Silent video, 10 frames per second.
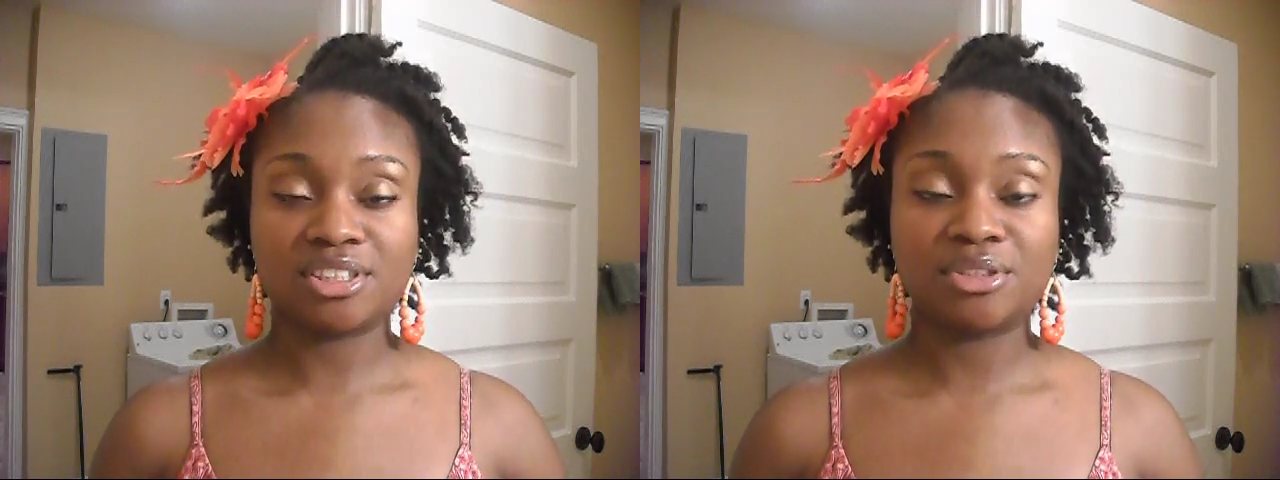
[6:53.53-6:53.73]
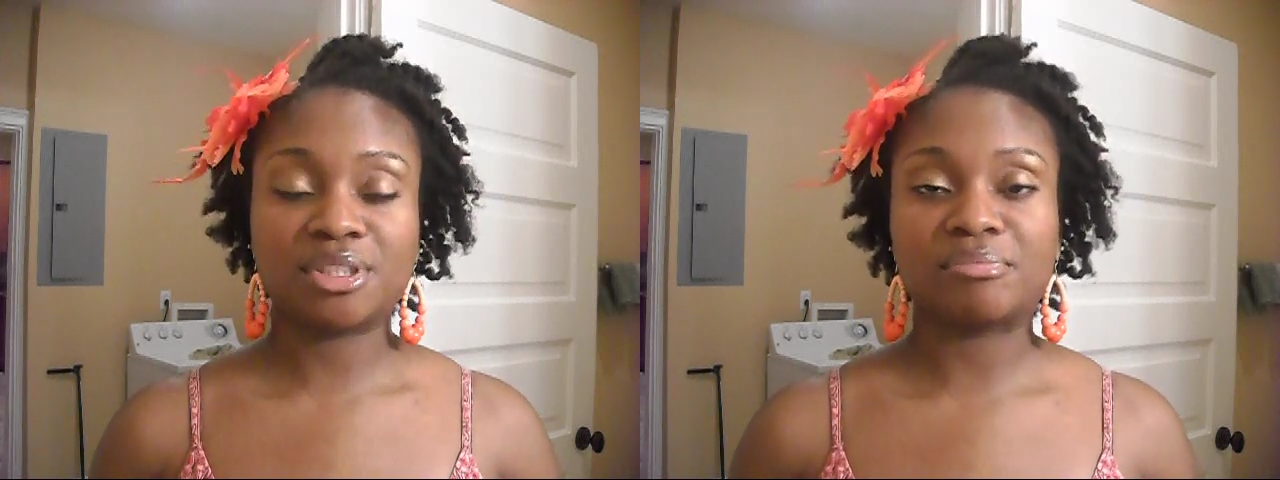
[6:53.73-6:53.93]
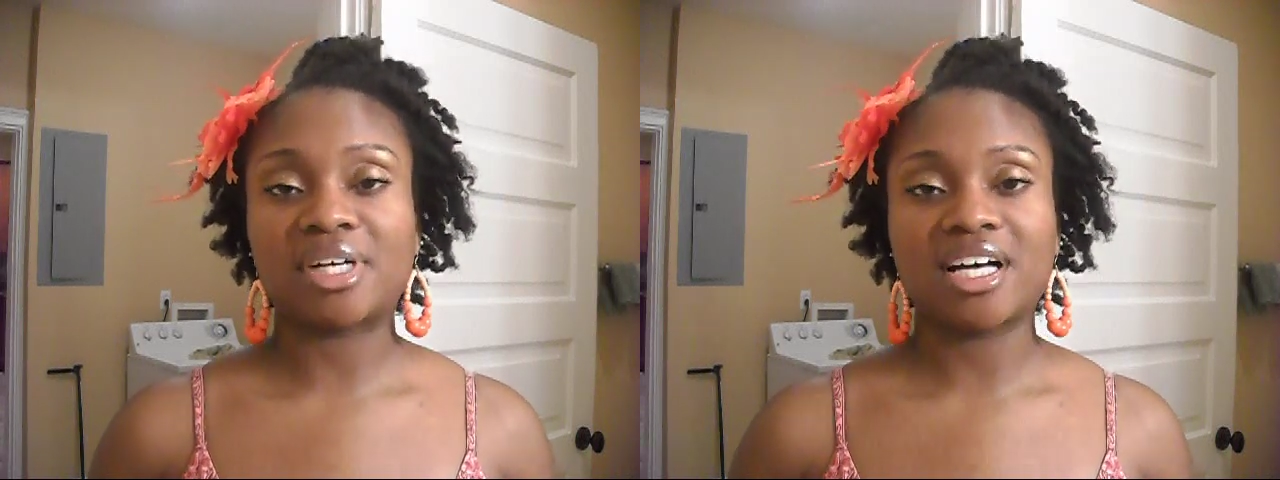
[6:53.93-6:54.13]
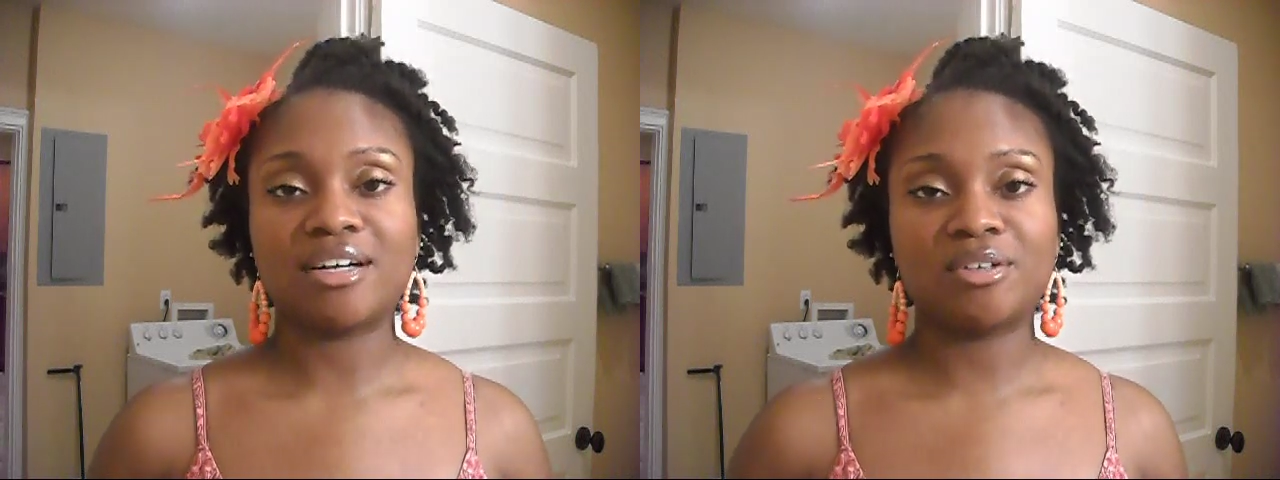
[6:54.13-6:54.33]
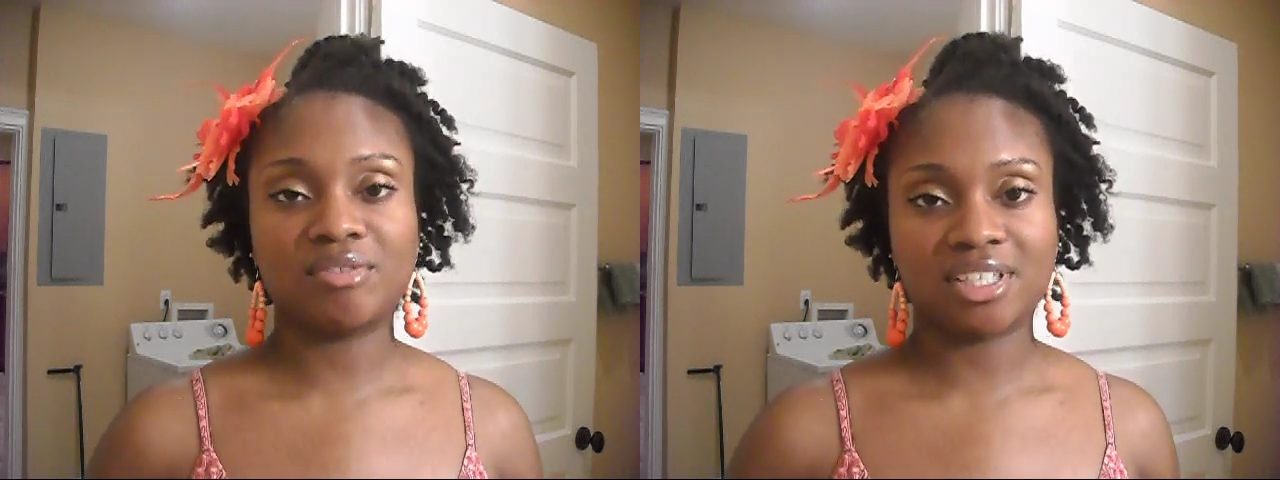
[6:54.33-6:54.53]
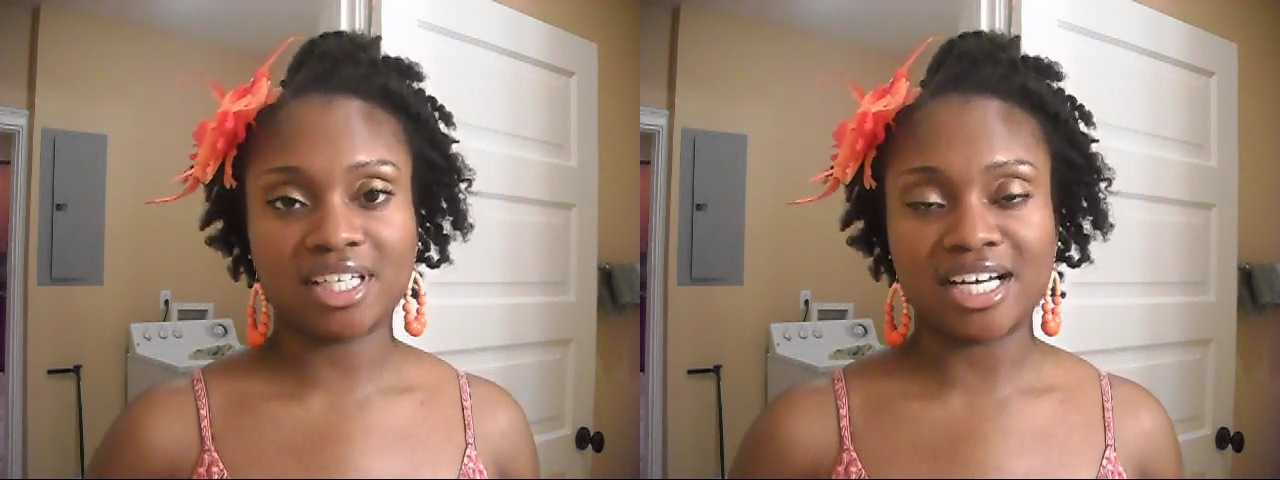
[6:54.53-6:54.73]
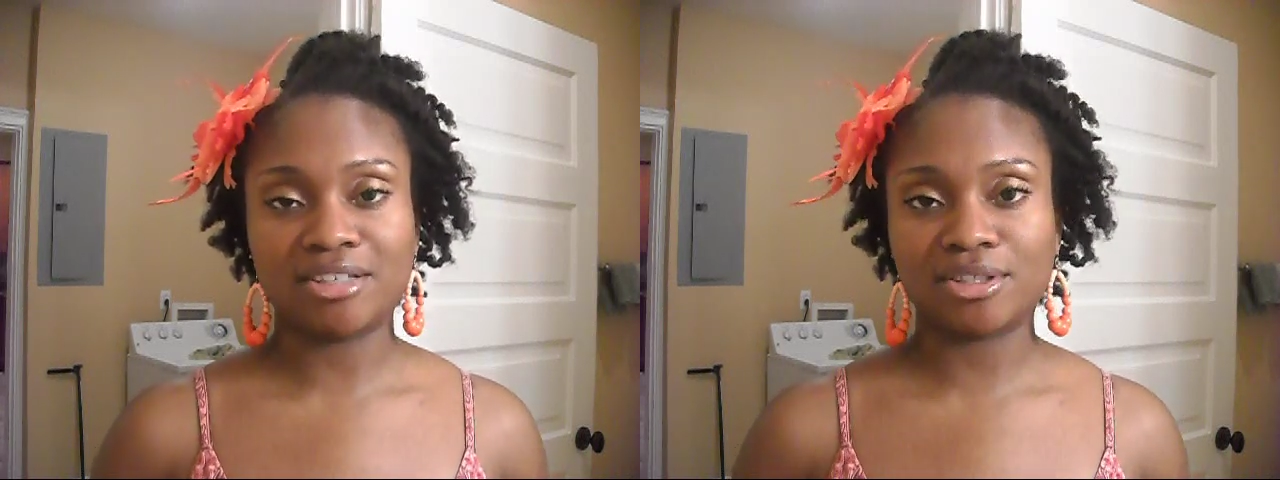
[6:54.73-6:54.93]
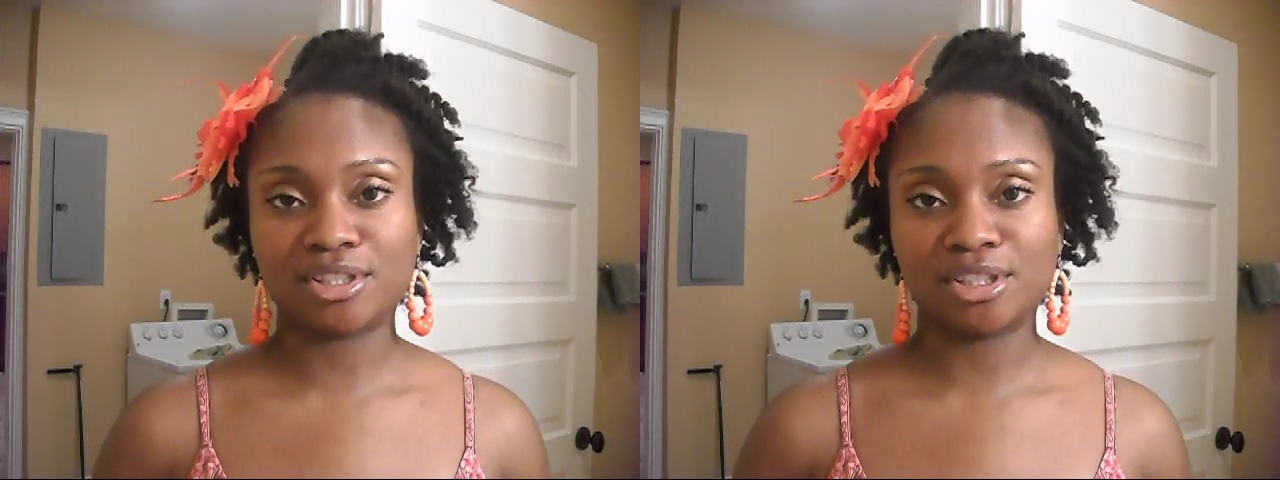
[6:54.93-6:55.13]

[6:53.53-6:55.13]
that you can buy over the counter.